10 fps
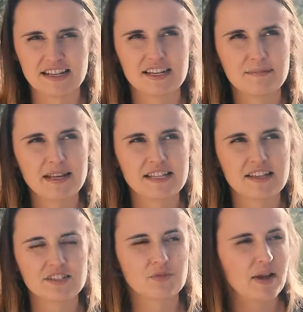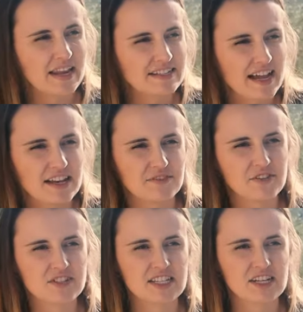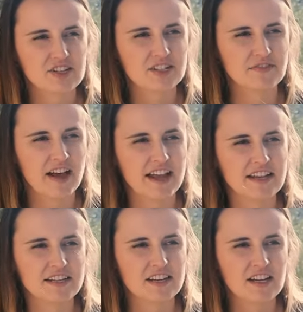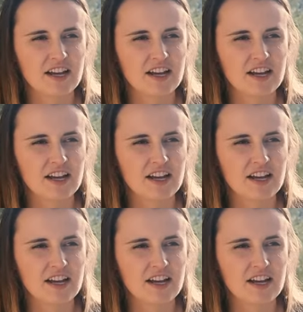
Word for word: It didn't make sense to wait 10 to 15 years to find